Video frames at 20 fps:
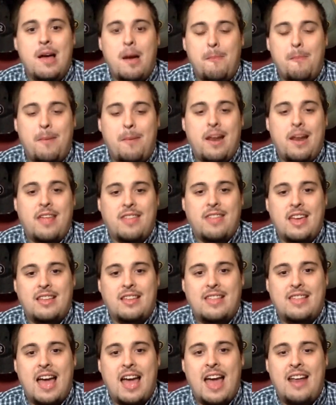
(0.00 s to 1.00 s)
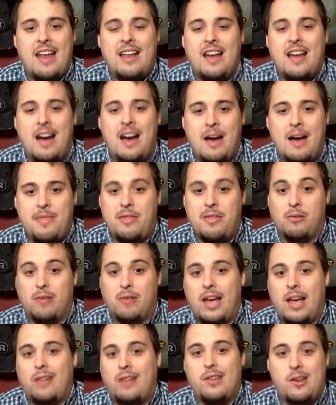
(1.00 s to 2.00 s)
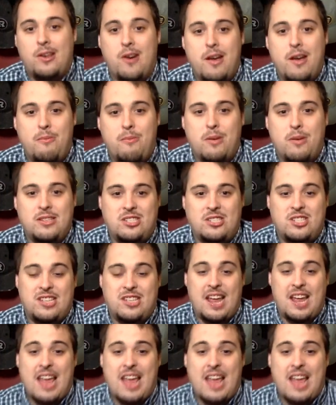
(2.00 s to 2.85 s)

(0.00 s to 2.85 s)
But I think that uh, the likelihood was just